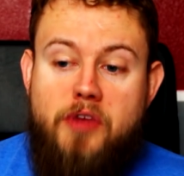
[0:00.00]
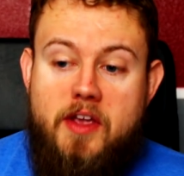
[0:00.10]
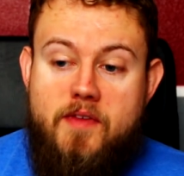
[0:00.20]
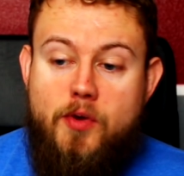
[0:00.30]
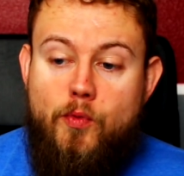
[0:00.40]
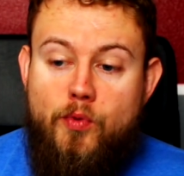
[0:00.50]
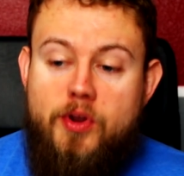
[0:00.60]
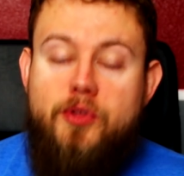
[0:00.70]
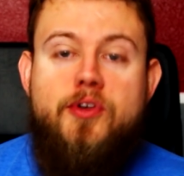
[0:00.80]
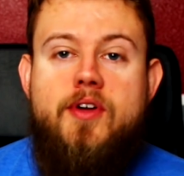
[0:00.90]
give it a
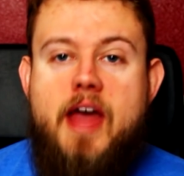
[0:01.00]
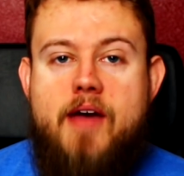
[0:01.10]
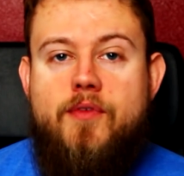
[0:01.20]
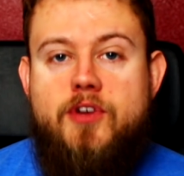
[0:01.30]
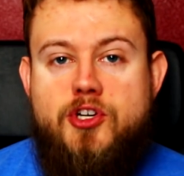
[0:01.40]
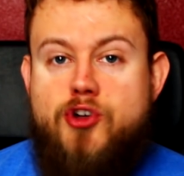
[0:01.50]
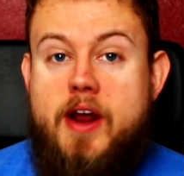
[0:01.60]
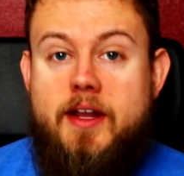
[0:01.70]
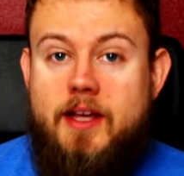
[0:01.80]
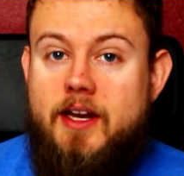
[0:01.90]
real good effort to
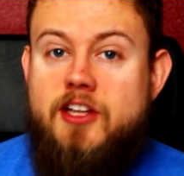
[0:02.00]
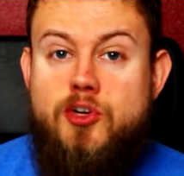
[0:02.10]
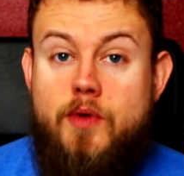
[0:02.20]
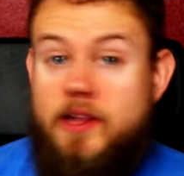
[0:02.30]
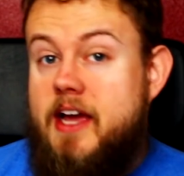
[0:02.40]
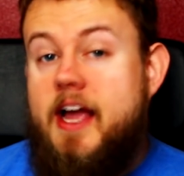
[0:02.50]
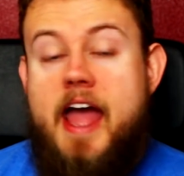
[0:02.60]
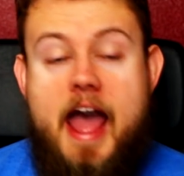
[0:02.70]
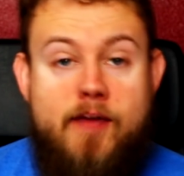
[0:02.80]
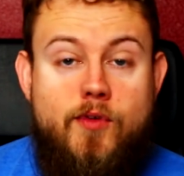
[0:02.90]
try to get into it like I
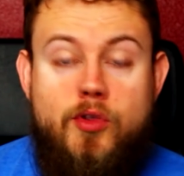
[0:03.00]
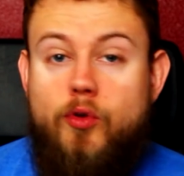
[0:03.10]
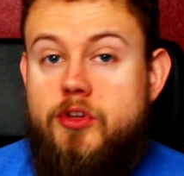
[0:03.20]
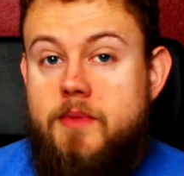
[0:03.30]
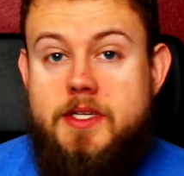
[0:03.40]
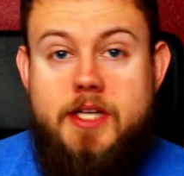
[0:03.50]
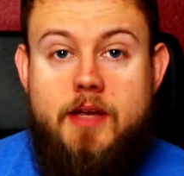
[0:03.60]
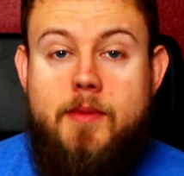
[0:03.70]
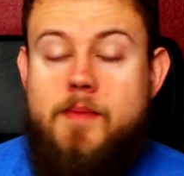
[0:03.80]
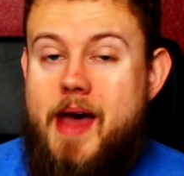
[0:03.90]
have with Ultimate
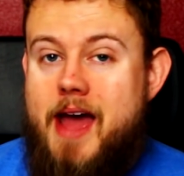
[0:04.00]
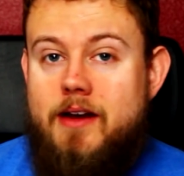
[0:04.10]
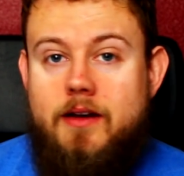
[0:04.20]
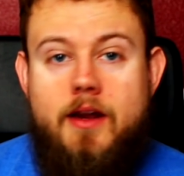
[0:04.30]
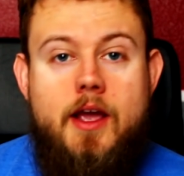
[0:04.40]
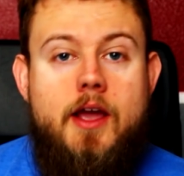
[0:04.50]
Team and Madden